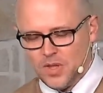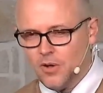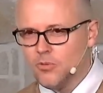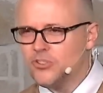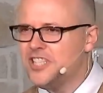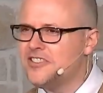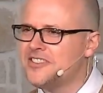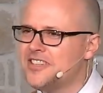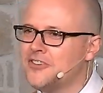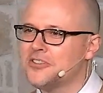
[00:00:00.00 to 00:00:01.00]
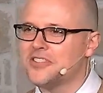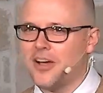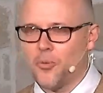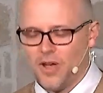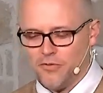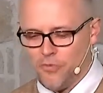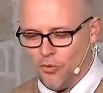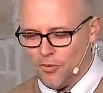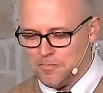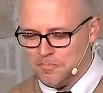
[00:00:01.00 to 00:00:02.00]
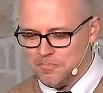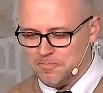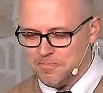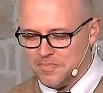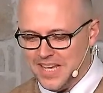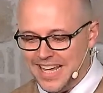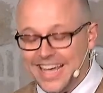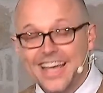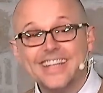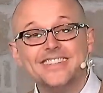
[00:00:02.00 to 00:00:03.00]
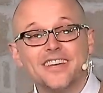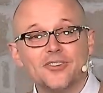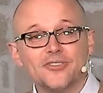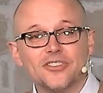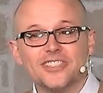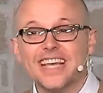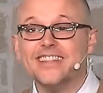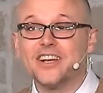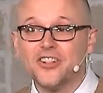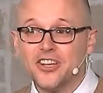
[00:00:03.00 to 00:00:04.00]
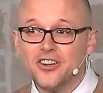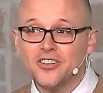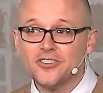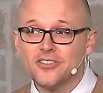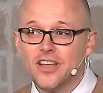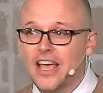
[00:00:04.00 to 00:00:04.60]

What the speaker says: Well, Jesus tells us how to wait for him. And he tells us in the clearest